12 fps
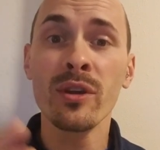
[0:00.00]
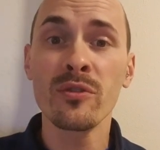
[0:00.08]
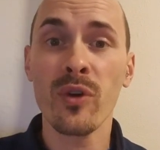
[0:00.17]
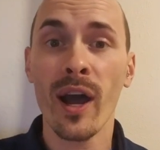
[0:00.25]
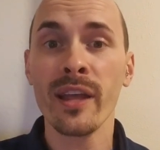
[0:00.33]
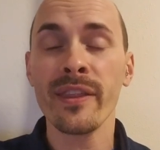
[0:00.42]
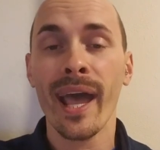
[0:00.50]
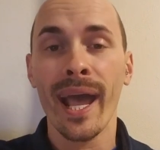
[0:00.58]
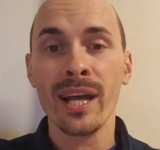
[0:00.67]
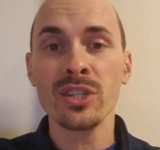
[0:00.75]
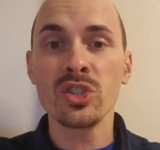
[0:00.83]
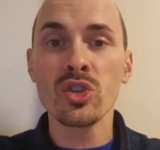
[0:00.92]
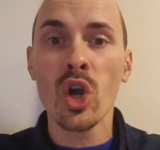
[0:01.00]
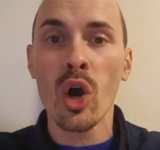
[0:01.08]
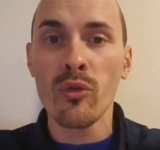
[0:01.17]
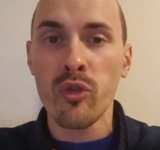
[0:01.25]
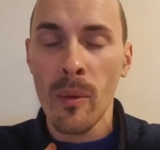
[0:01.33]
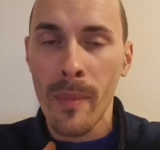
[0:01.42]
We find that as you
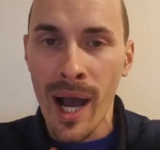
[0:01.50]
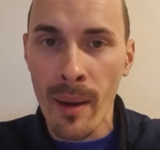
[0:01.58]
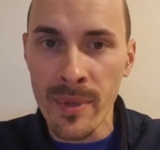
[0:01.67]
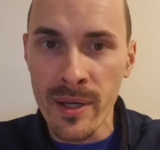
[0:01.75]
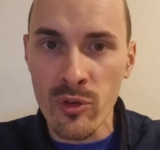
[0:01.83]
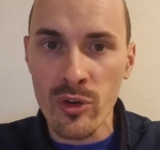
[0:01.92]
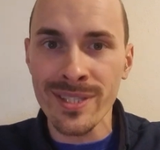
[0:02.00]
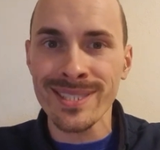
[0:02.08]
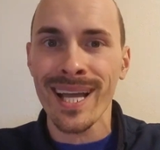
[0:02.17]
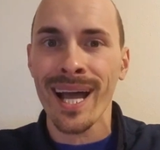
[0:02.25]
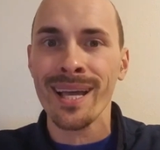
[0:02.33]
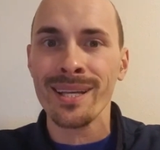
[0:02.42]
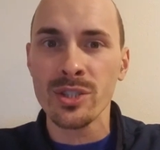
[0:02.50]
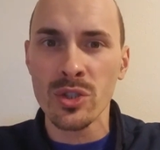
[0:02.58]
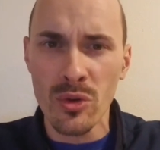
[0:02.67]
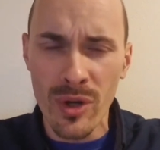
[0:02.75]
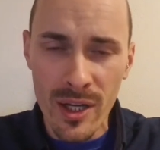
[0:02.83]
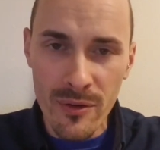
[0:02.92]
go from omnivorous diet
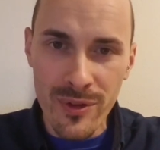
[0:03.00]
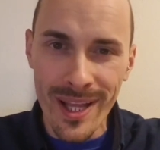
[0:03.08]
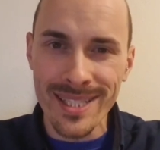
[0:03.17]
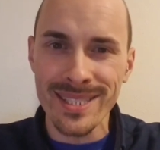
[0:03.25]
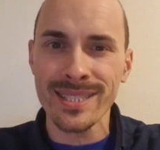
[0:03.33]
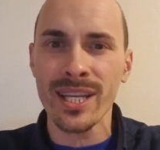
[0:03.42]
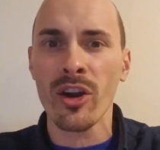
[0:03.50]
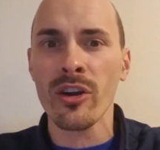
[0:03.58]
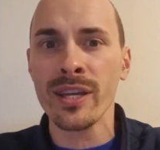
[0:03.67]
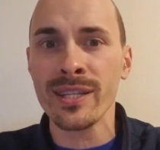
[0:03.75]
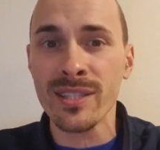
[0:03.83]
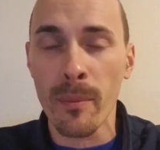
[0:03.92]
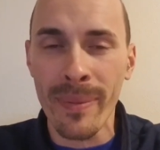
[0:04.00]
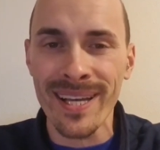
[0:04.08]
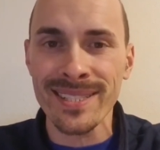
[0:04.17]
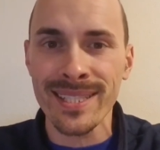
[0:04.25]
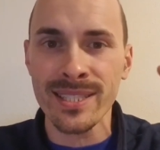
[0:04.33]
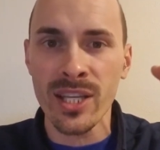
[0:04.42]
to flexitarian to
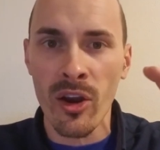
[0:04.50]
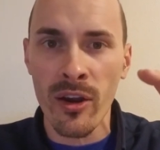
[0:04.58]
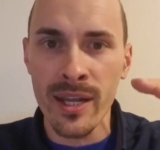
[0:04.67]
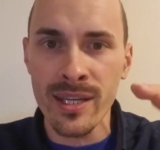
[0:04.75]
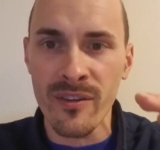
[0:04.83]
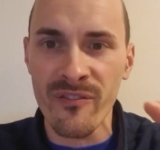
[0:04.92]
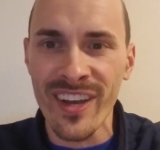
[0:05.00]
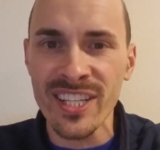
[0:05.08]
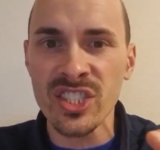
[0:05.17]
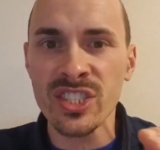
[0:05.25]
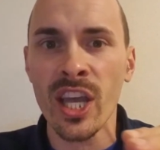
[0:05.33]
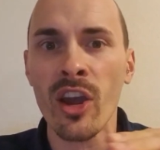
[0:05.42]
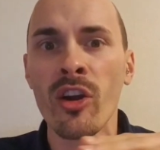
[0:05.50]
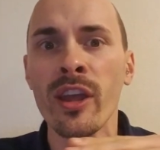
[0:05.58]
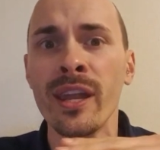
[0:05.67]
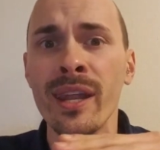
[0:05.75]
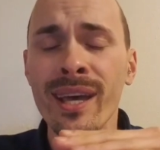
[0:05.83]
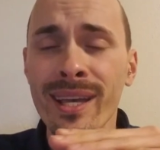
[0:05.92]
pescatarian to
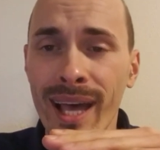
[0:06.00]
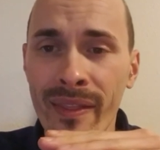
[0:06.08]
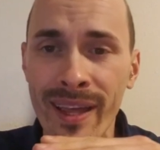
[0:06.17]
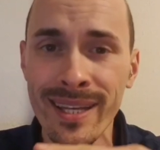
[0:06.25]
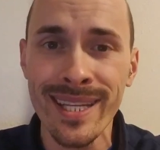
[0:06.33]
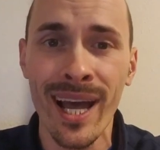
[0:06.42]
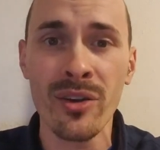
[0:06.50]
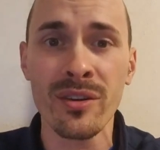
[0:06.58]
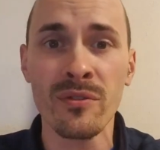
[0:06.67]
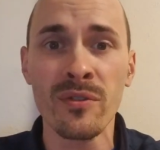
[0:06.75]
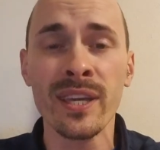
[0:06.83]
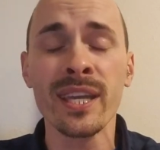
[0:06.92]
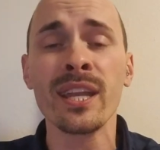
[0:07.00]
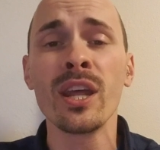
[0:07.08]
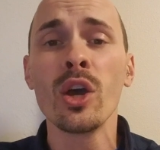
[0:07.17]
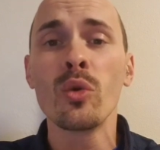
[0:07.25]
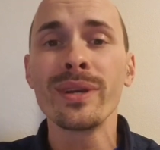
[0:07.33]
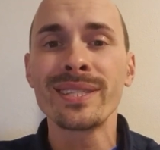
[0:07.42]
vegetarian and then down to
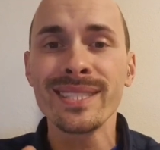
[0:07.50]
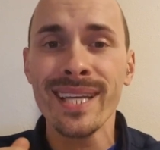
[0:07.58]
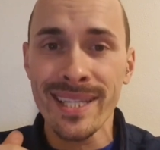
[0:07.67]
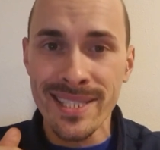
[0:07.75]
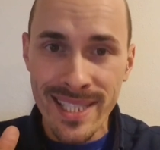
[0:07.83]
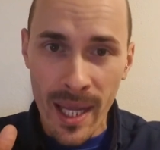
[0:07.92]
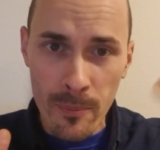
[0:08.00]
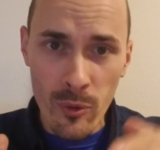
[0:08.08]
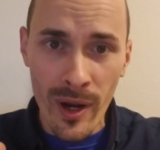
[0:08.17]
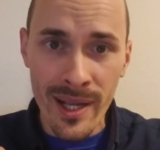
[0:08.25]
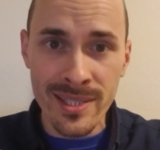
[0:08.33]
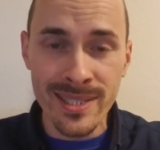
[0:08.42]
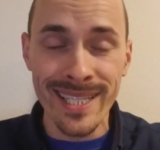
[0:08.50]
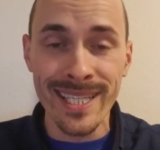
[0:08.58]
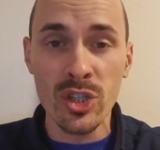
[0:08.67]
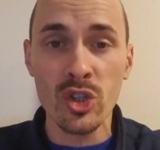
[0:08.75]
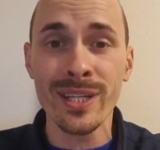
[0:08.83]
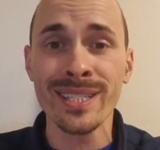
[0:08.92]
vegan, we see a stepwise
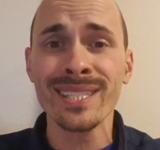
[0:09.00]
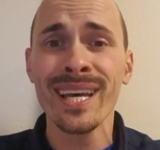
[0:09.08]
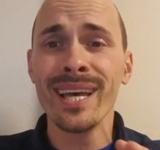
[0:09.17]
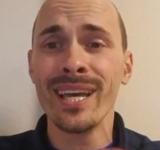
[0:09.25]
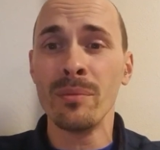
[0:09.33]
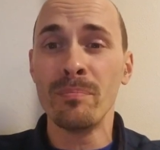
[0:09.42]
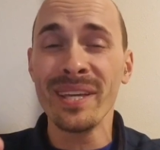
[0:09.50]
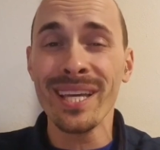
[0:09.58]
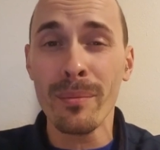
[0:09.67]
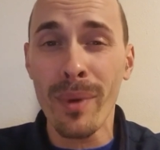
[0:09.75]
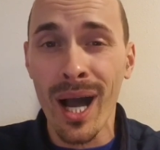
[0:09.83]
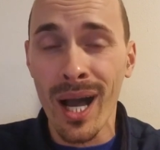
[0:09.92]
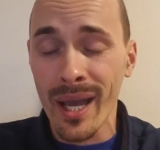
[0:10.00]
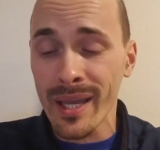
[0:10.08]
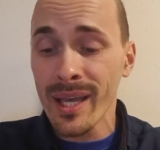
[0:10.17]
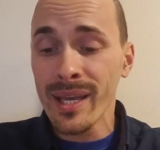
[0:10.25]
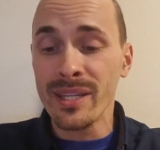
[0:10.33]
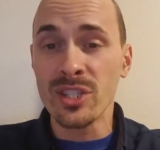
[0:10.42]
decrease in
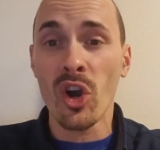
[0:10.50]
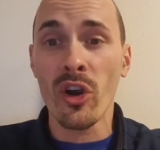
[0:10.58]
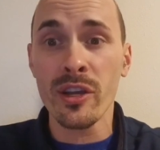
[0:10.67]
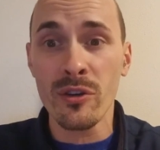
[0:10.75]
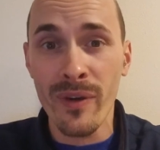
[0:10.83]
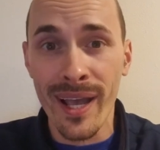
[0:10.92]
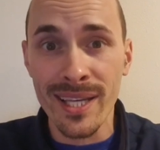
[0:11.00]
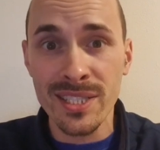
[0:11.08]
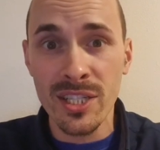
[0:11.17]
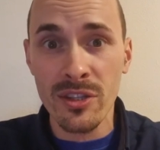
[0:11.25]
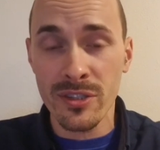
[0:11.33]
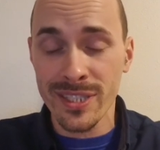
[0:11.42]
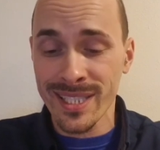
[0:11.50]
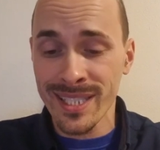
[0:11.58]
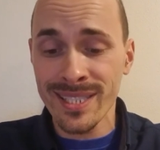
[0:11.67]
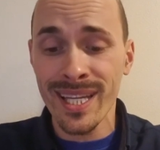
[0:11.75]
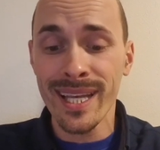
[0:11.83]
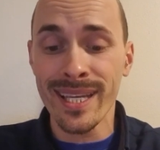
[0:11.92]
BMI, in cardiovascular
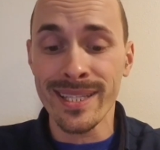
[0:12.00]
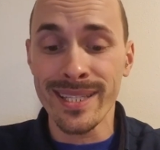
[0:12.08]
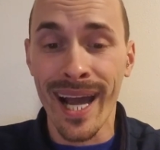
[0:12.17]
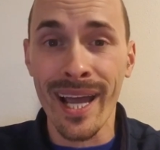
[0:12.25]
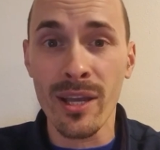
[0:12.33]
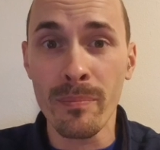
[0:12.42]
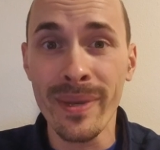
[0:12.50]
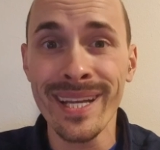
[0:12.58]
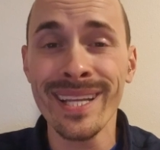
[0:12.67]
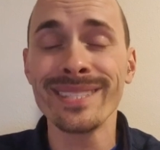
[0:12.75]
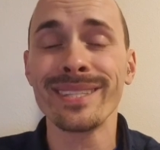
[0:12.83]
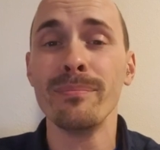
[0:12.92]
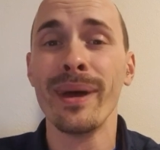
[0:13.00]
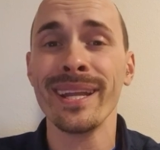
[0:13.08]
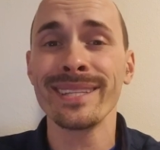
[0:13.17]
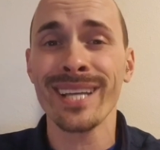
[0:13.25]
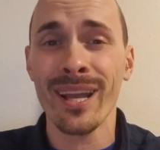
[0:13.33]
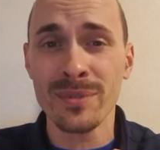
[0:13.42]
disease, in diabetes, in
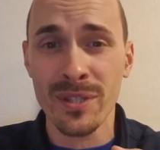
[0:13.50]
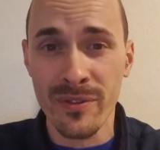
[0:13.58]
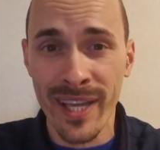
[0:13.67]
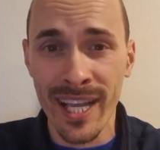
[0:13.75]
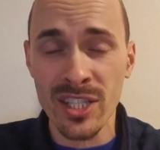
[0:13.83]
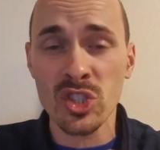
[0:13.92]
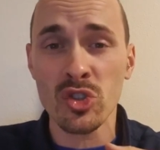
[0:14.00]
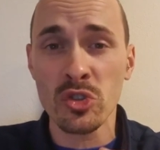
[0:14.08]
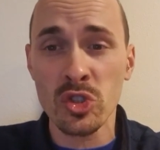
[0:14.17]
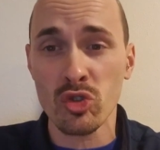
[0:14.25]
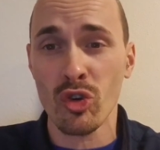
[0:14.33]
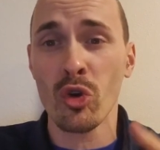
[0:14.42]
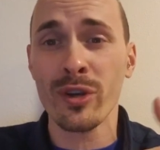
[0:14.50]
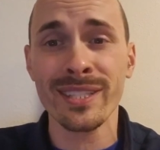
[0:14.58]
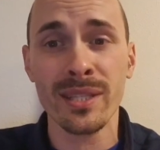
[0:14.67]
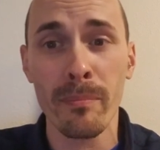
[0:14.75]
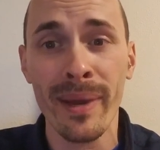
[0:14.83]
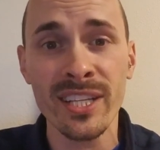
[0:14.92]
many types of cancer, stroke,
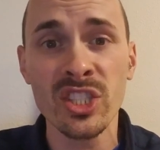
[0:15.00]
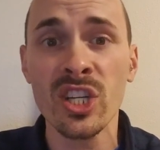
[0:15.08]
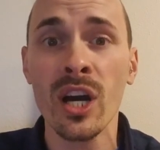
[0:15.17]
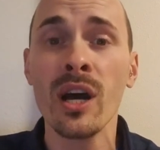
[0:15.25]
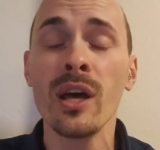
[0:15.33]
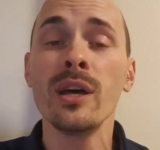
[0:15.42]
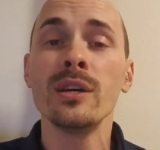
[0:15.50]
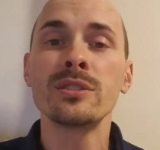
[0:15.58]
and dementia.